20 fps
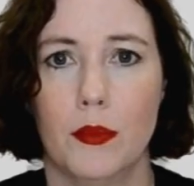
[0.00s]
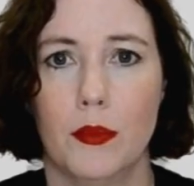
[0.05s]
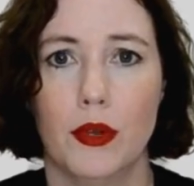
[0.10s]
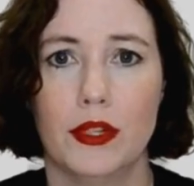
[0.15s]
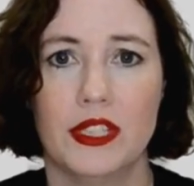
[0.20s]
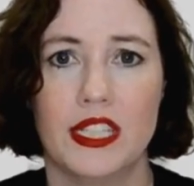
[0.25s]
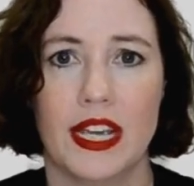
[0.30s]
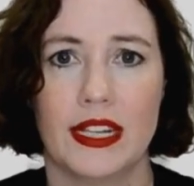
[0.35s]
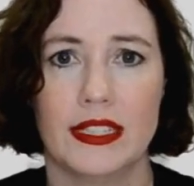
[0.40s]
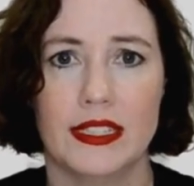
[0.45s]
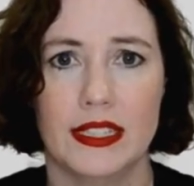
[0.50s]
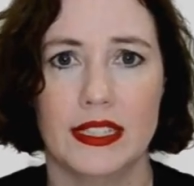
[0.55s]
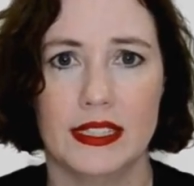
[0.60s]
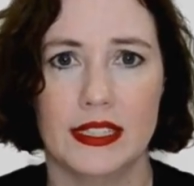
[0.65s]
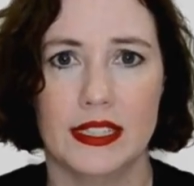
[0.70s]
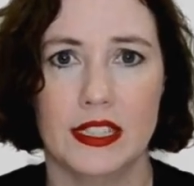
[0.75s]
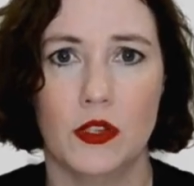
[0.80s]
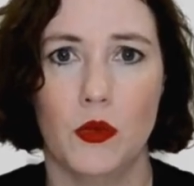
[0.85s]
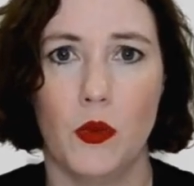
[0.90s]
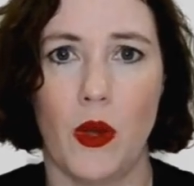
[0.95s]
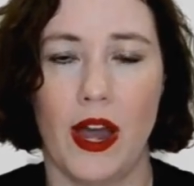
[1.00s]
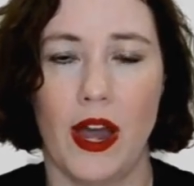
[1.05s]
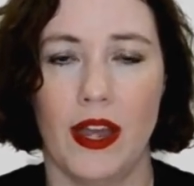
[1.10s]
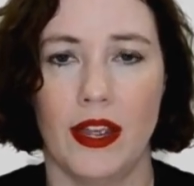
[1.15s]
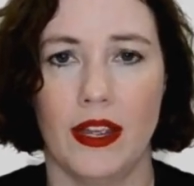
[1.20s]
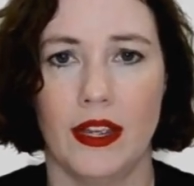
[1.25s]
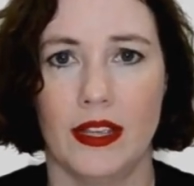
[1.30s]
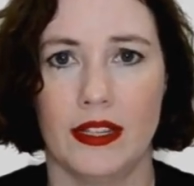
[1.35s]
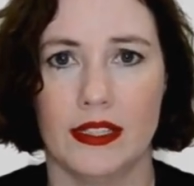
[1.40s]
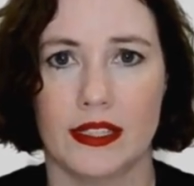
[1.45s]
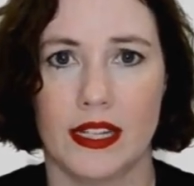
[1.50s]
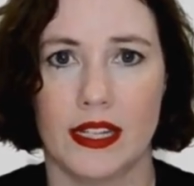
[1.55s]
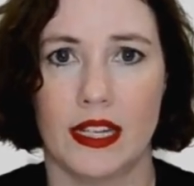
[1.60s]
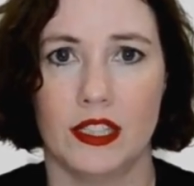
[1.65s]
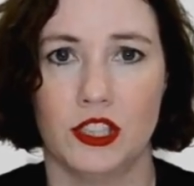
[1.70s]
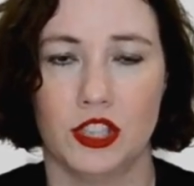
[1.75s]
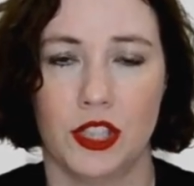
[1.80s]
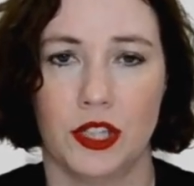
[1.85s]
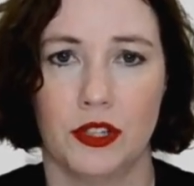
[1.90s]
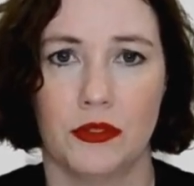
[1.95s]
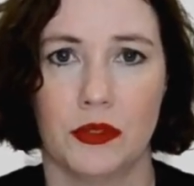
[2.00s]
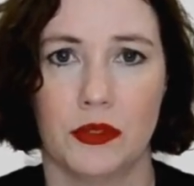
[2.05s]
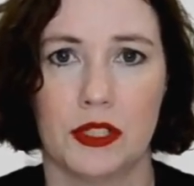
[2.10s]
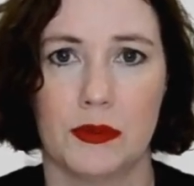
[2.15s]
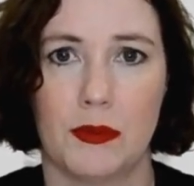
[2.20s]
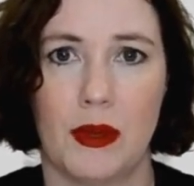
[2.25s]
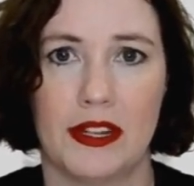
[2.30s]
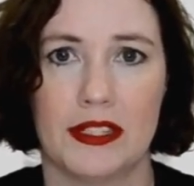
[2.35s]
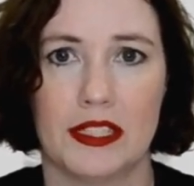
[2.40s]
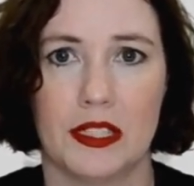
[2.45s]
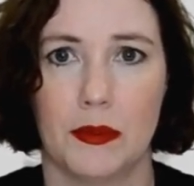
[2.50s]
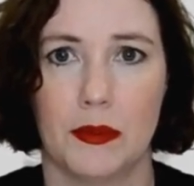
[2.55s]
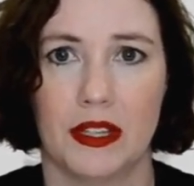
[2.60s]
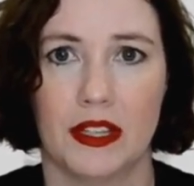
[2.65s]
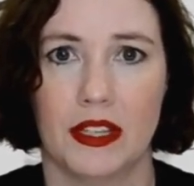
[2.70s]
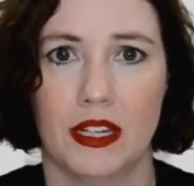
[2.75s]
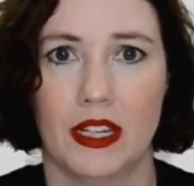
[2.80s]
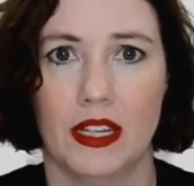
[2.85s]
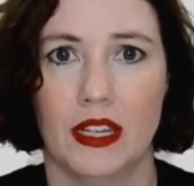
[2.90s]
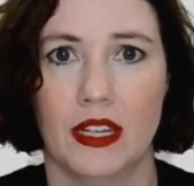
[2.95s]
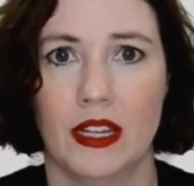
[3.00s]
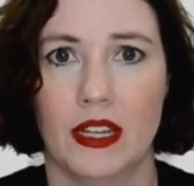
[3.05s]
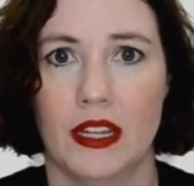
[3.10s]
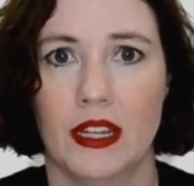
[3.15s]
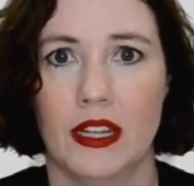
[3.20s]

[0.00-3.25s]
Protecting CUI is a shared responsibility.